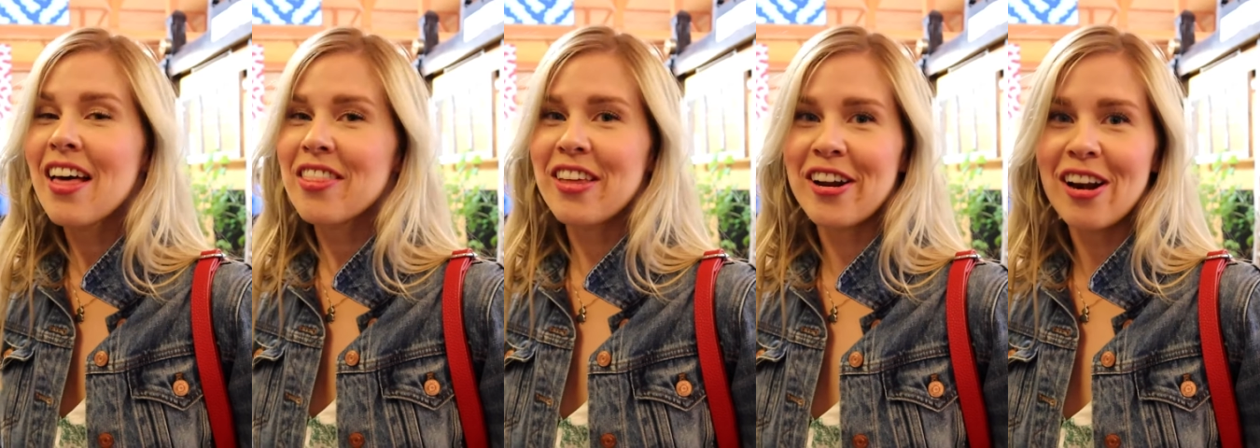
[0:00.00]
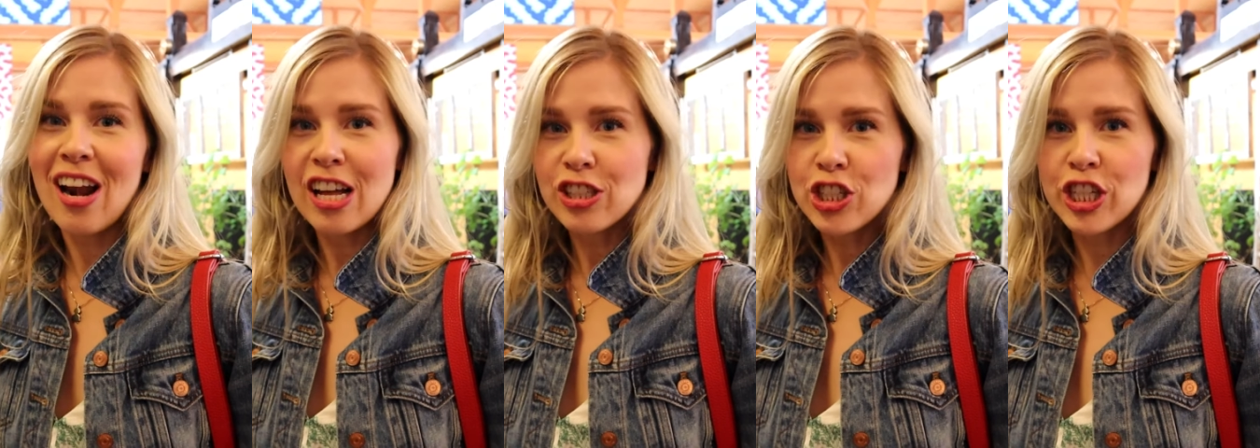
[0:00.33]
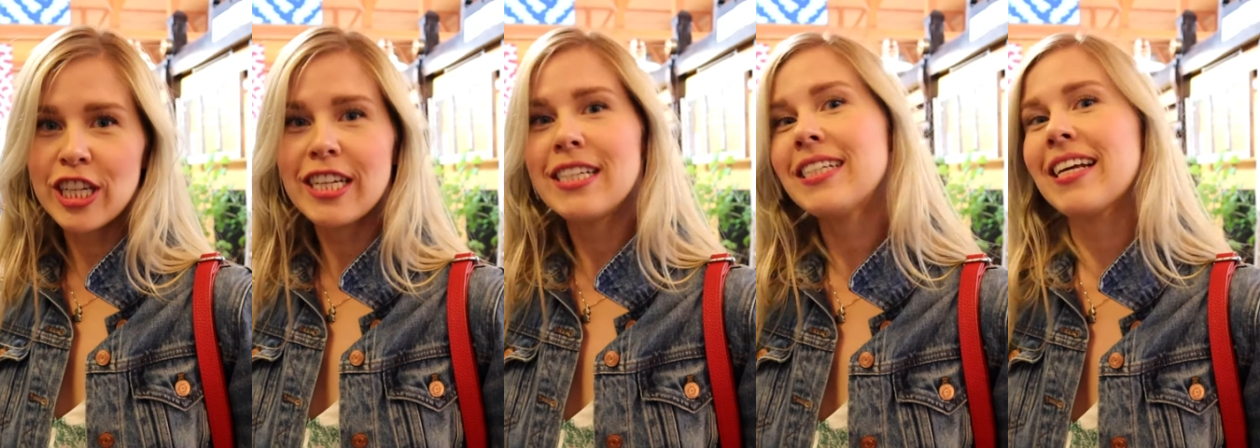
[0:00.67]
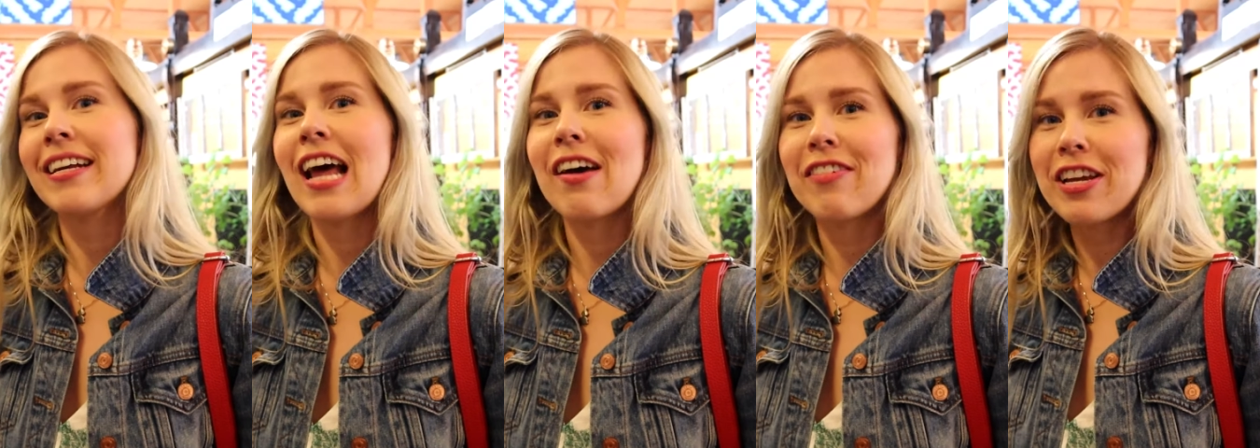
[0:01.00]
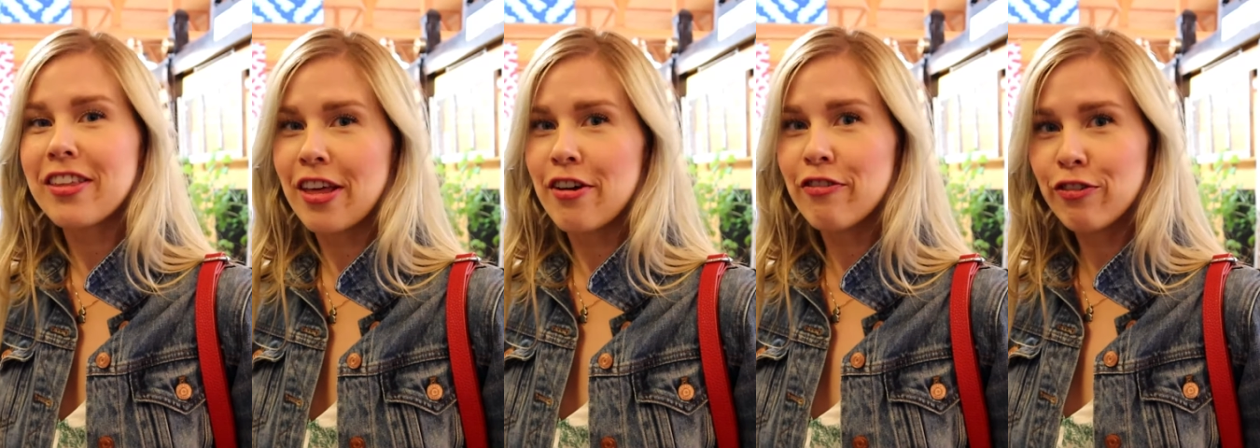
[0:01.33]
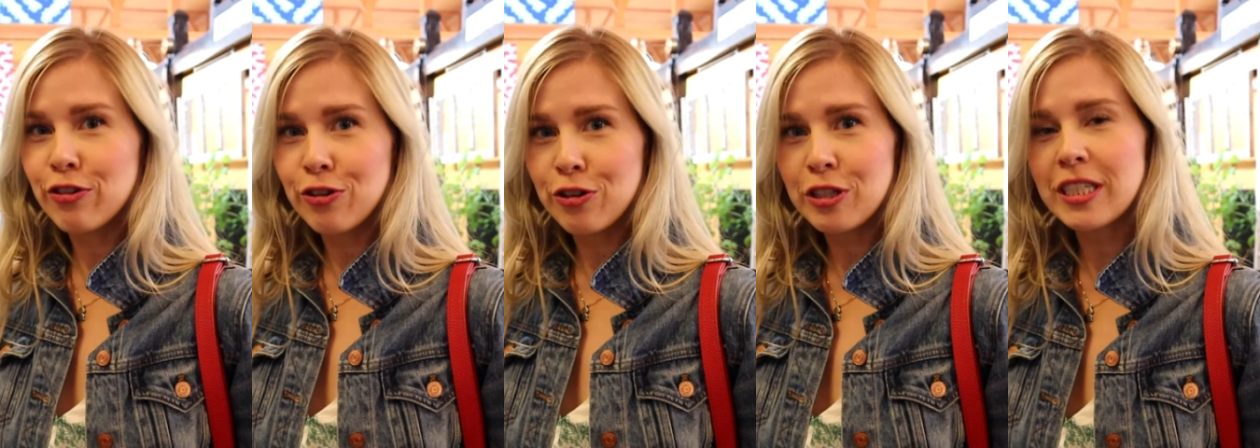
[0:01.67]
their lunches and having their
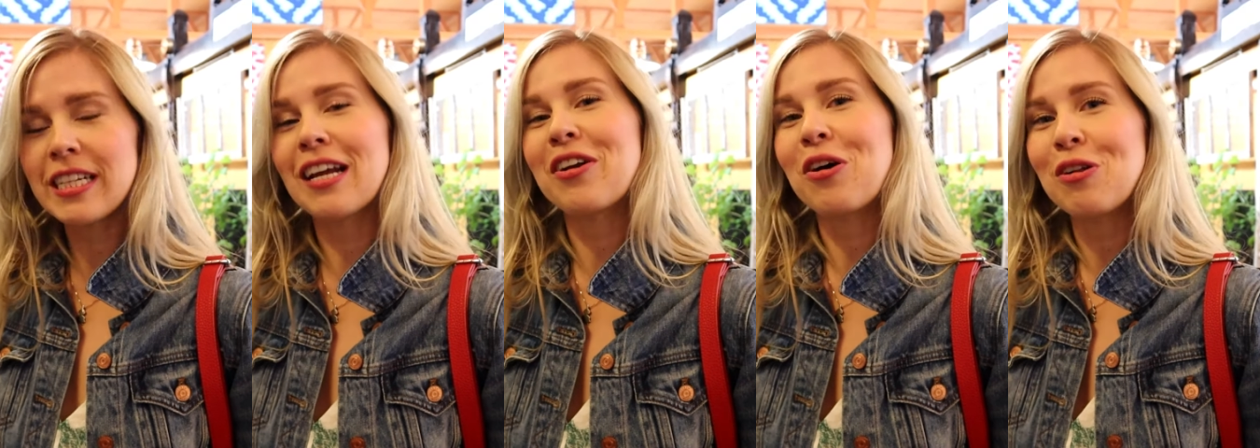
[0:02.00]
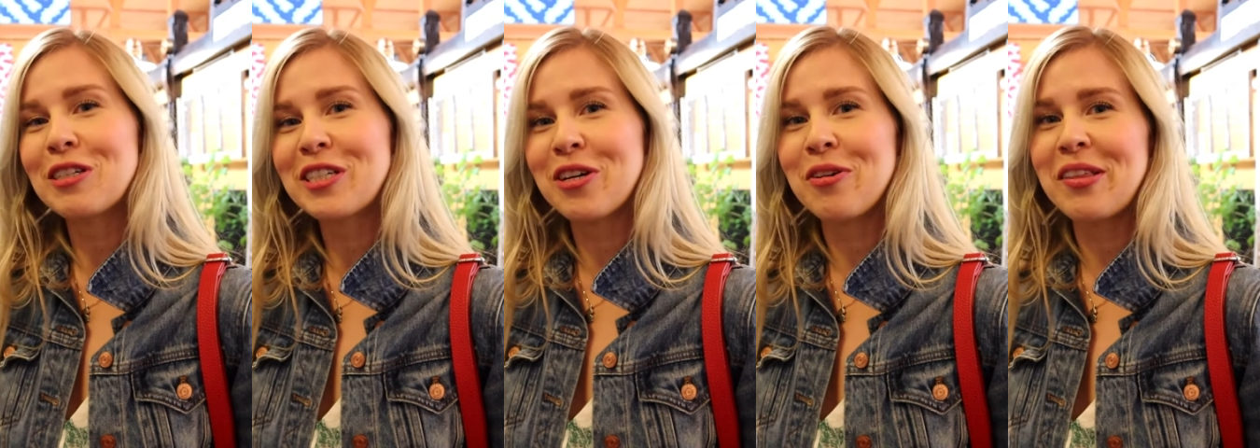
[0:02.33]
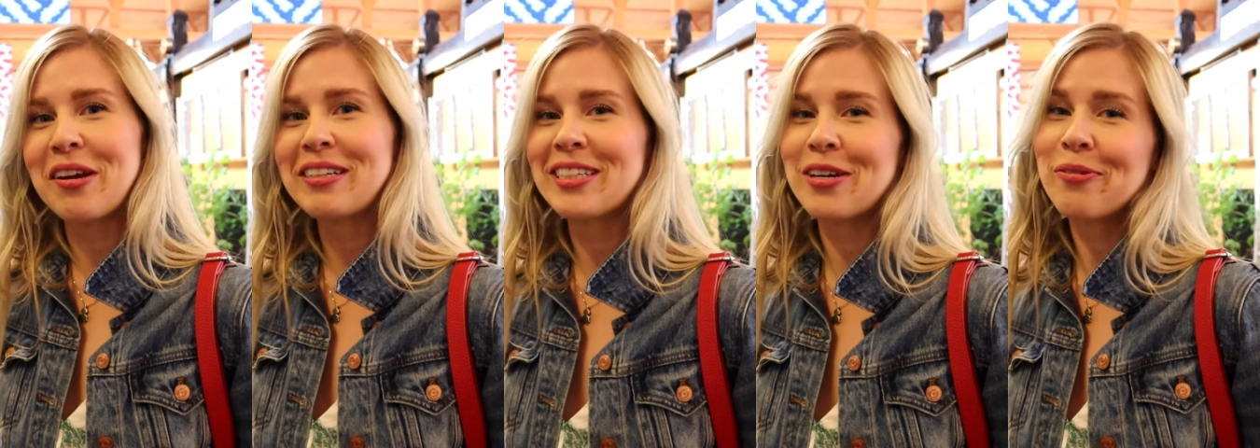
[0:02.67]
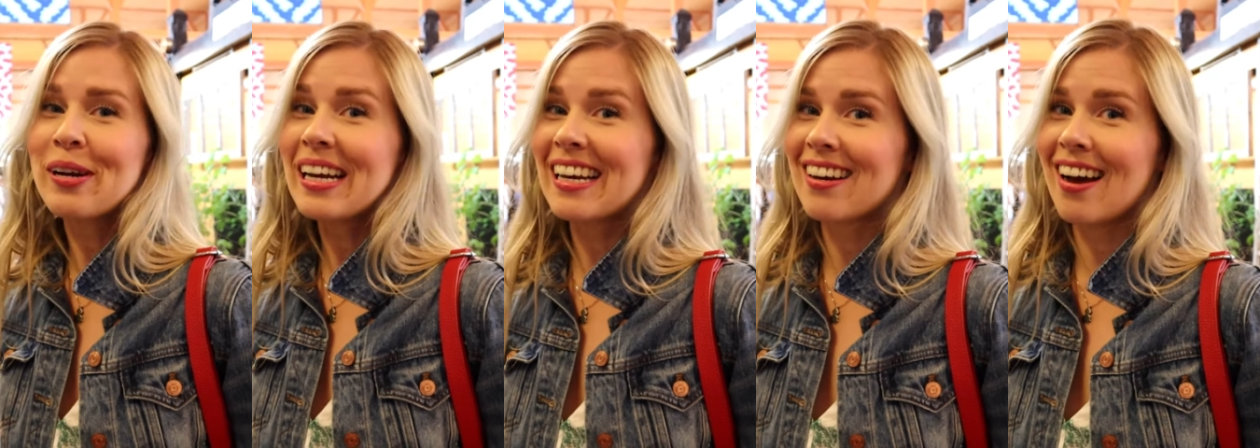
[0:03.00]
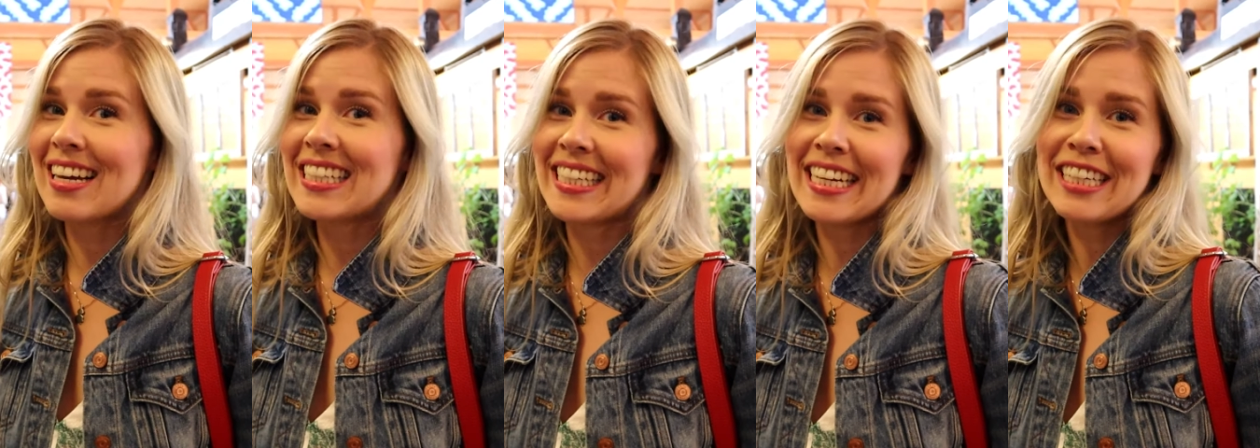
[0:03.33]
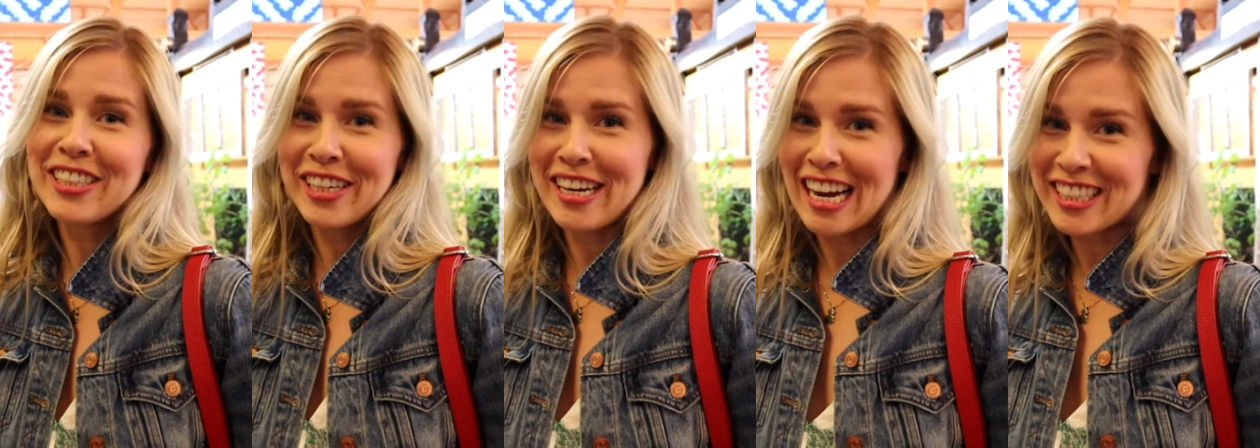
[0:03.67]
foods, and also there's a really nice
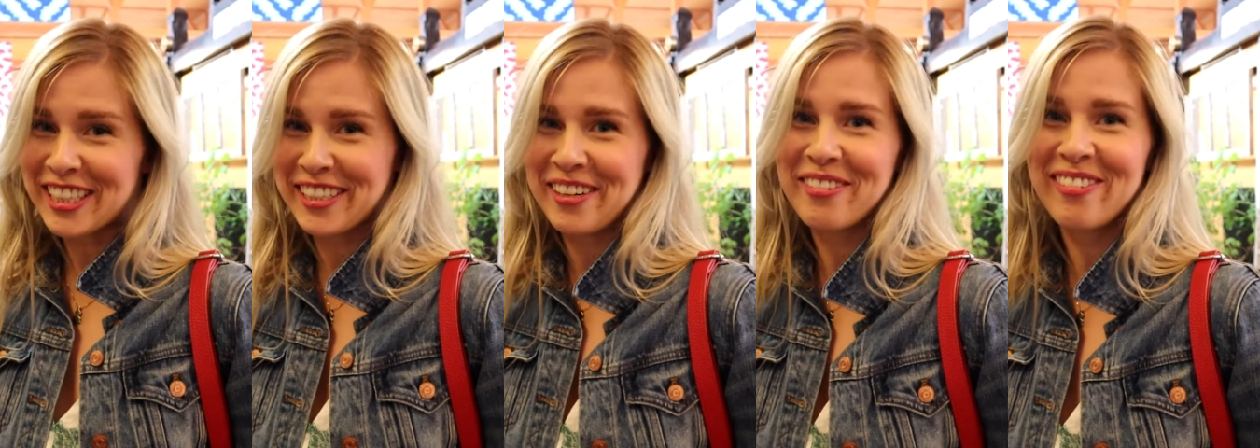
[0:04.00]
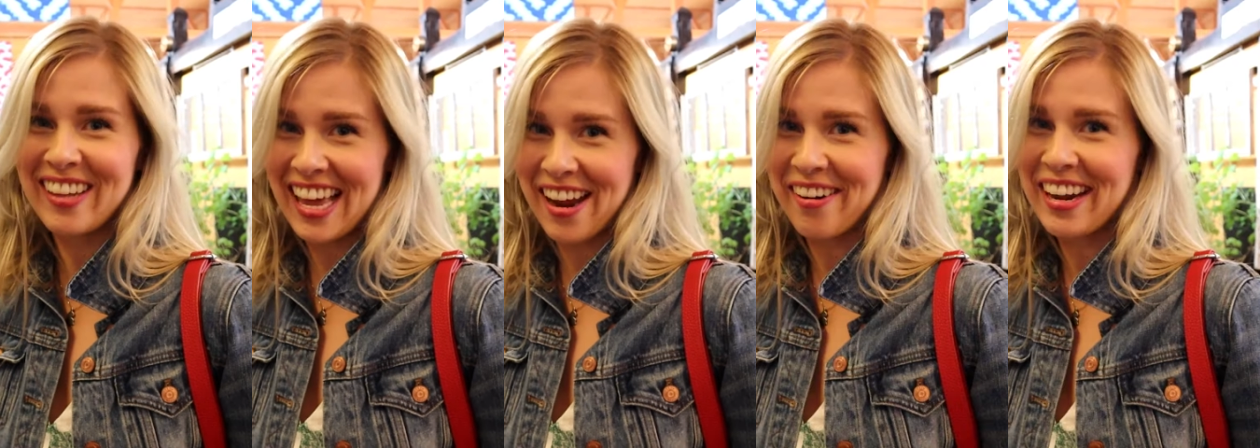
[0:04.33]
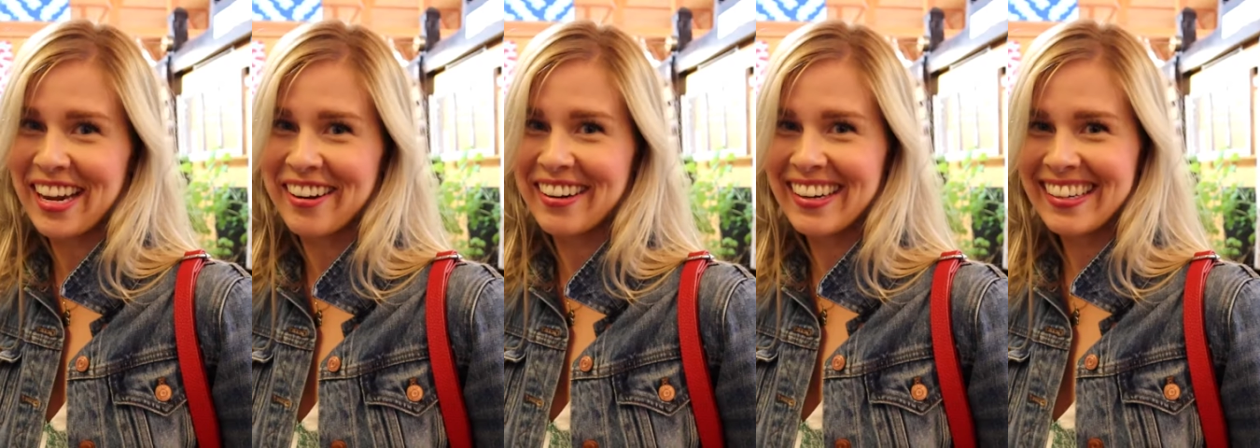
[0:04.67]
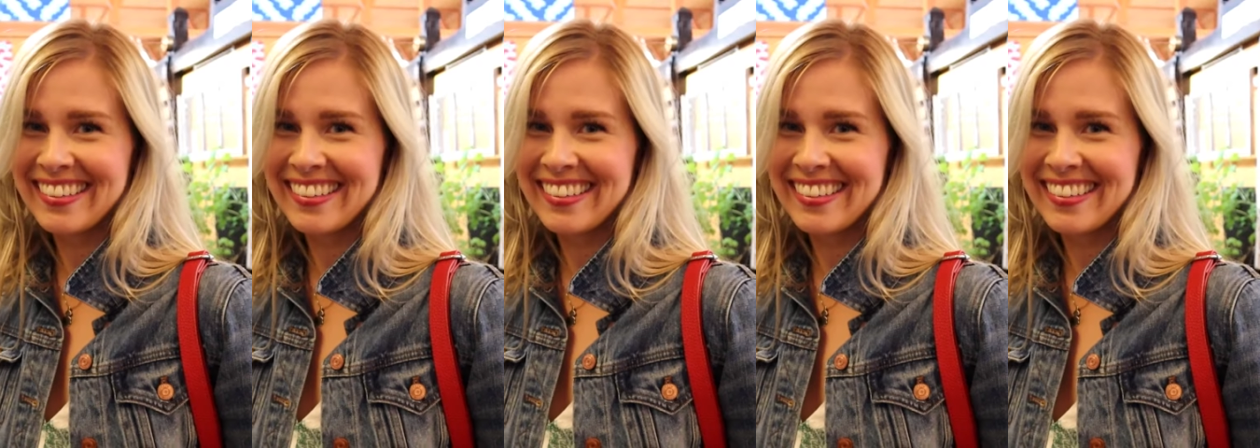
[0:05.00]
international flair here.